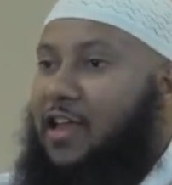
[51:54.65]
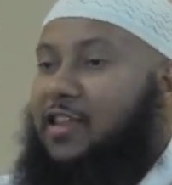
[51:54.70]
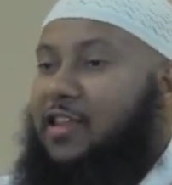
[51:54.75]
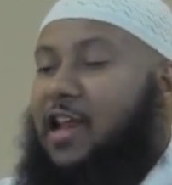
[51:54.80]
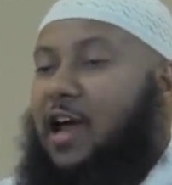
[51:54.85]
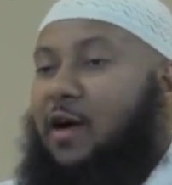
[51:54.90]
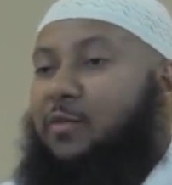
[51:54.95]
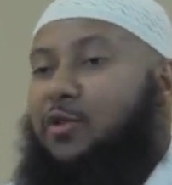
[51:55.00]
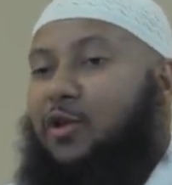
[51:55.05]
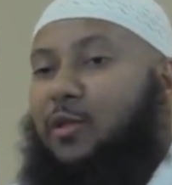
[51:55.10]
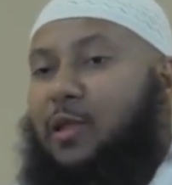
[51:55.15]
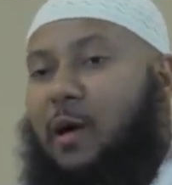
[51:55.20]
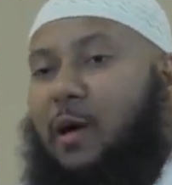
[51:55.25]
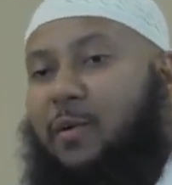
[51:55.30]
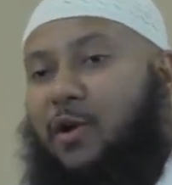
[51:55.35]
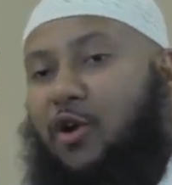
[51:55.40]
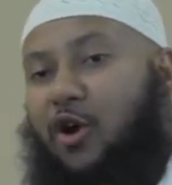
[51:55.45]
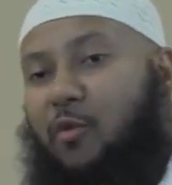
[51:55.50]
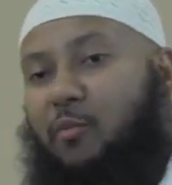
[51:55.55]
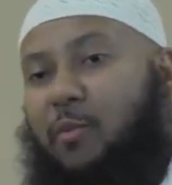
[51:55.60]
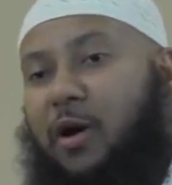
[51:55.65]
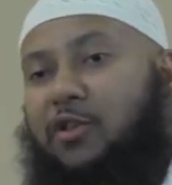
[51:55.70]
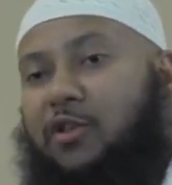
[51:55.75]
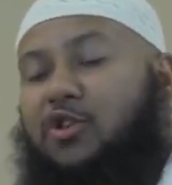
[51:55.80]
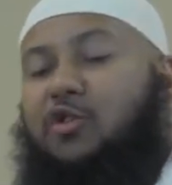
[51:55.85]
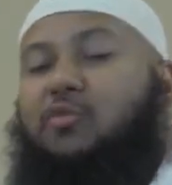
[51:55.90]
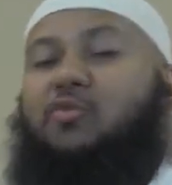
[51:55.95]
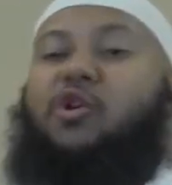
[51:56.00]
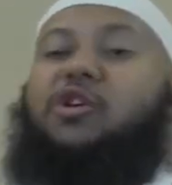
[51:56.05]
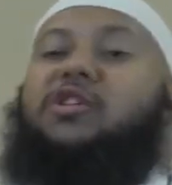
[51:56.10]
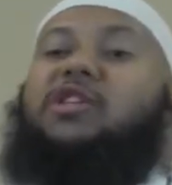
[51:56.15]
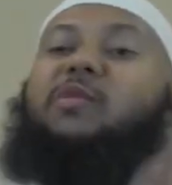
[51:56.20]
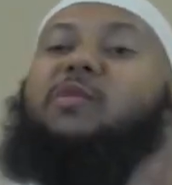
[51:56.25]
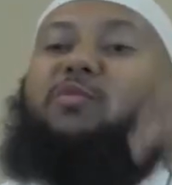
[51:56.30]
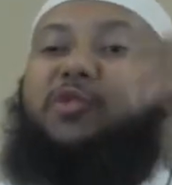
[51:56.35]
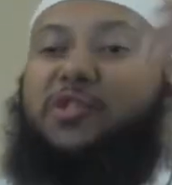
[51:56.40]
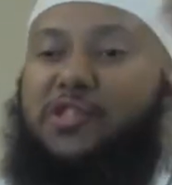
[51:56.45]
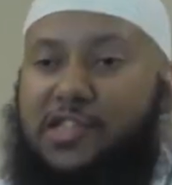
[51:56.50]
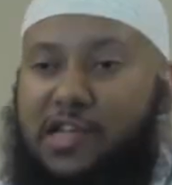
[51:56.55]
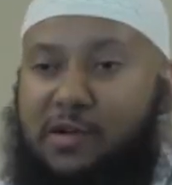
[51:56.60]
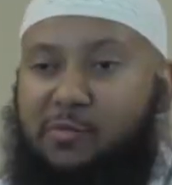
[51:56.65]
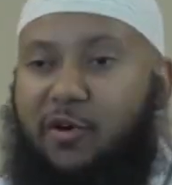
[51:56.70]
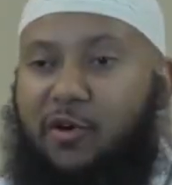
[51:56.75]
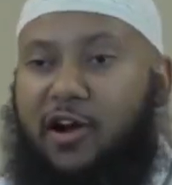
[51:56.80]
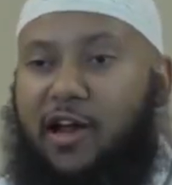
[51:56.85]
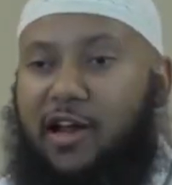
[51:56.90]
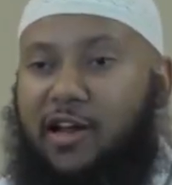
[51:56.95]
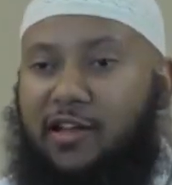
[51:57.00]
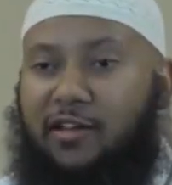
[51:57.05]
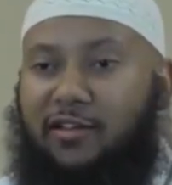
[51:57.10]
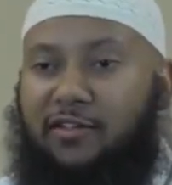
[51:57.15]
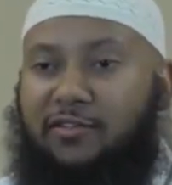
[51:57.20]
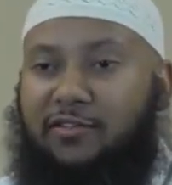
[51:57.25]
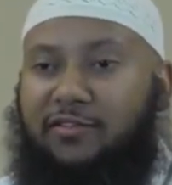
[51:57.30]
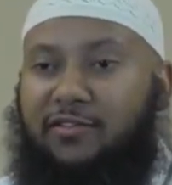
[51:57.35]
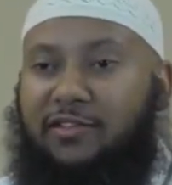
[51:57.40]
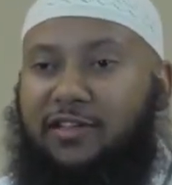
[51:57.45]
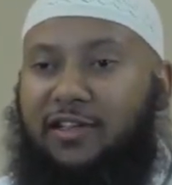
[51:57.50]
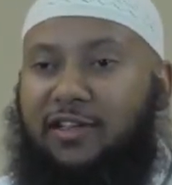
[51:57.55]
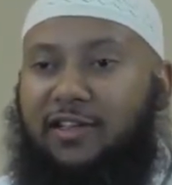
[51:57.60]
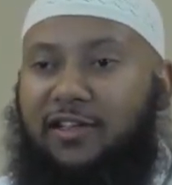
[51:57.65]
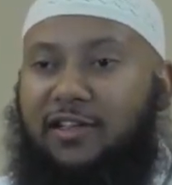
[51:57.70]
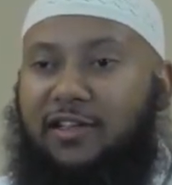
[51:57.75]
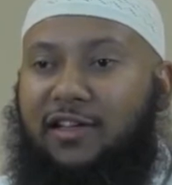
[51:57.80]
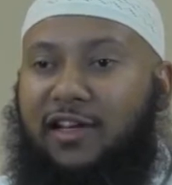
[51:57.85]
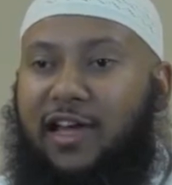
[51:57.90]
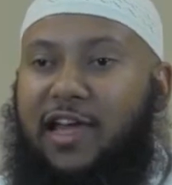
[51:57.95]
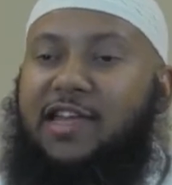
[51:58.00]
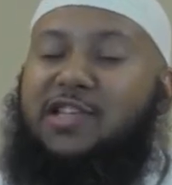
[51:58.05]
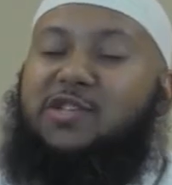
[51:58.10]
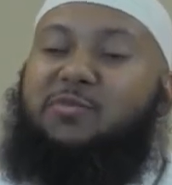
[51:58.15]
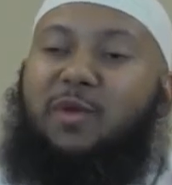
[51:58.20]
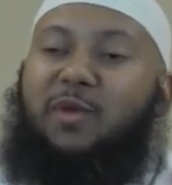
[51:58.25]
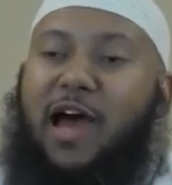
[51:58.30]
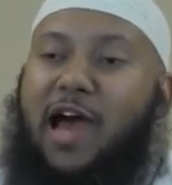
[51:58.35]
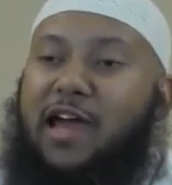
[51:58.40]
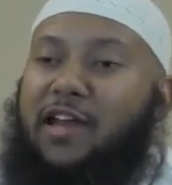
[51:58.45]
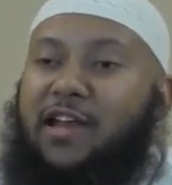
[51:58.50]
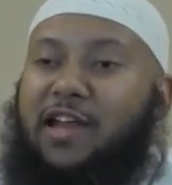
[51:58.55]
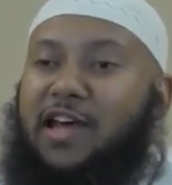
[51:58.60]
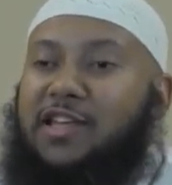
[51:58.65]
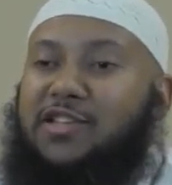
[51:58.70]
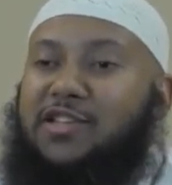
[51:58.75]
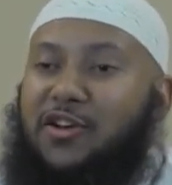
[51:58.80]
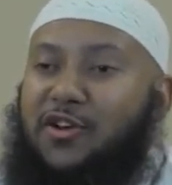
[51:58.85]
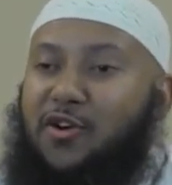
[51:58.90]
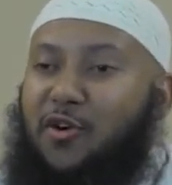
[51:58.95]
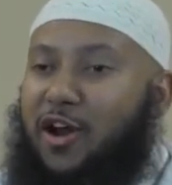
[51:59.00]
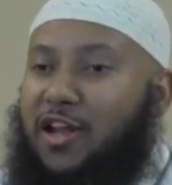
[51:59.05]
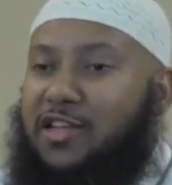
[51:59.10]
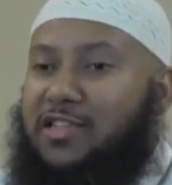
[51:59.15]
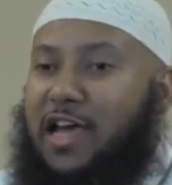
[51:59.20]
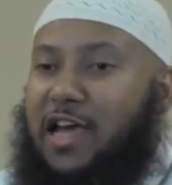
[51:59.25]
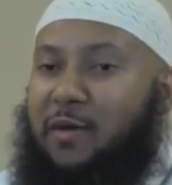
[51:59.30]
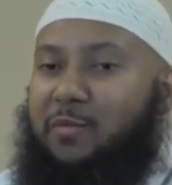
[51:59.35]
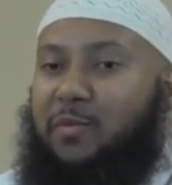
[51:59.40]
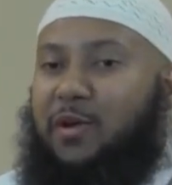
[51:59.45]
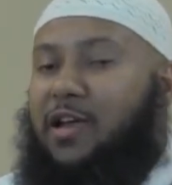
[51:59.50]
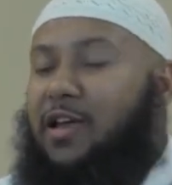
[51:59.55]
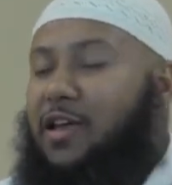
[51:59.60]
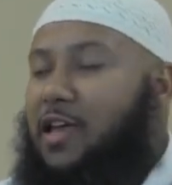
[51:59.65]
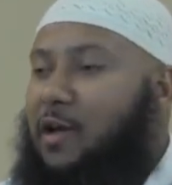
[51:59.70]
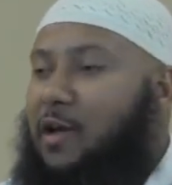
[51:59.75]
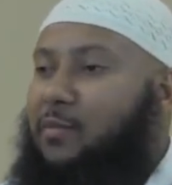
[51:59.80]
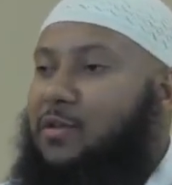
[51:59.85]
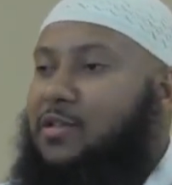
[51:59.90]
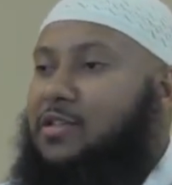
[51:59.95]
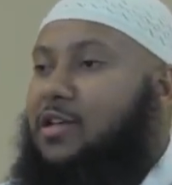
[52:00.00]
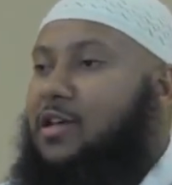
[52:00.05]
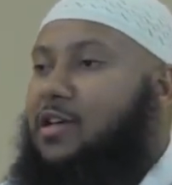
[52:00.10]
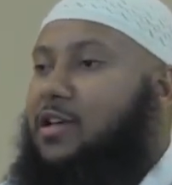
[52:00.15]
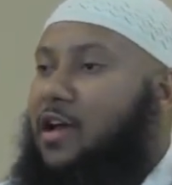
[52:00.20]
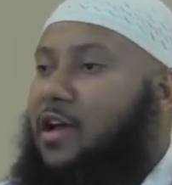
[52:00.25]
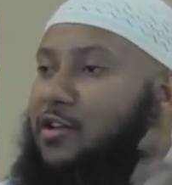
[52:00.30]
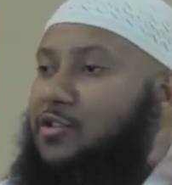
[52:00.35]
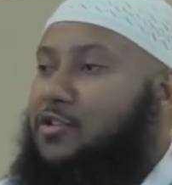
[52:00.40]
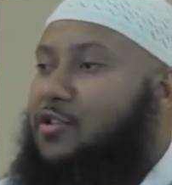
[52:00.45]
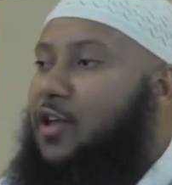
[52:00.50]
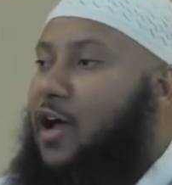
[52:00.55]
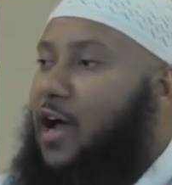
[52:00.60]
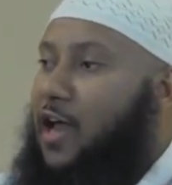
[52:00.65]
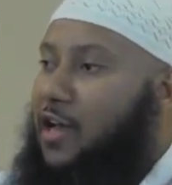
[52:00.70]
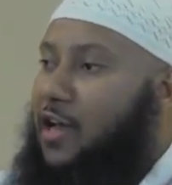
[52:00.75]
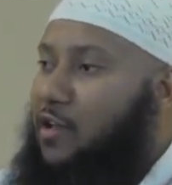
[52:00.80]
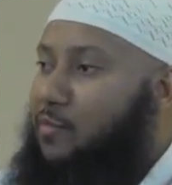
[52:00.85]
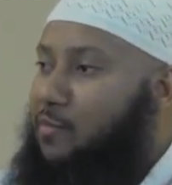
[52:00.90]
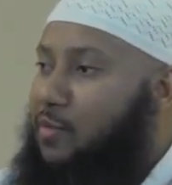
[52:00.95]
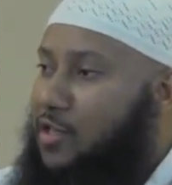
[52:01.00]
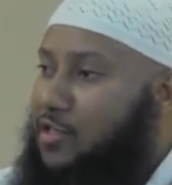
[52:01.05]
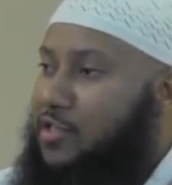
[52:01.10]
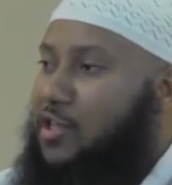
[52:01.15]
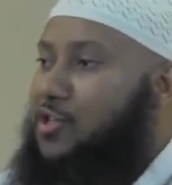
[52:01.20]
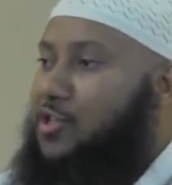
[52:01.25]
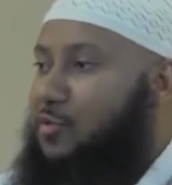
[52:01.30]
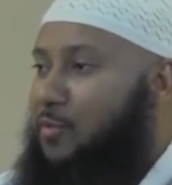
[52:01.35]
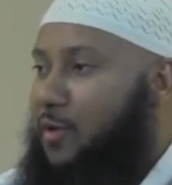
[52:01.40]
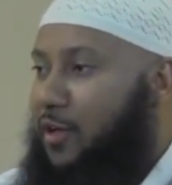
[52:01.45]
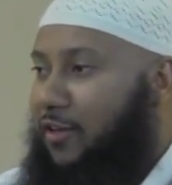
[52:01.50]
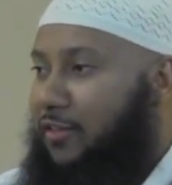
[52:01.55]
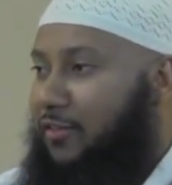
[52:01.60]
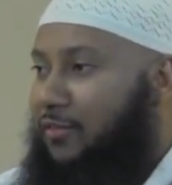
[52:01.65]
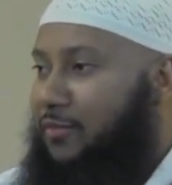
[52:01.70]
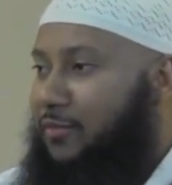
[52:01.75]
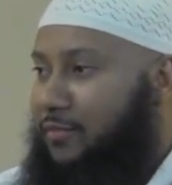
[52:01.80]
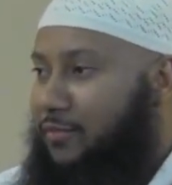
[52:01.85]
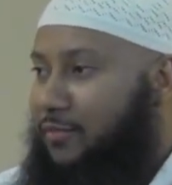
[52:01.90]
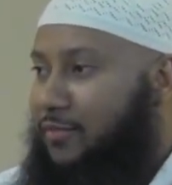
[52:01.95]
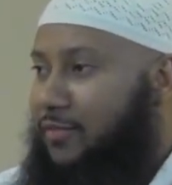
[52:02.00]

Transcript: And then Abdullah bin Maktum was a Muslim already. He is blind. He doesn't know what is happening. He came and said, Ya Rasulullah, alimni, teach me.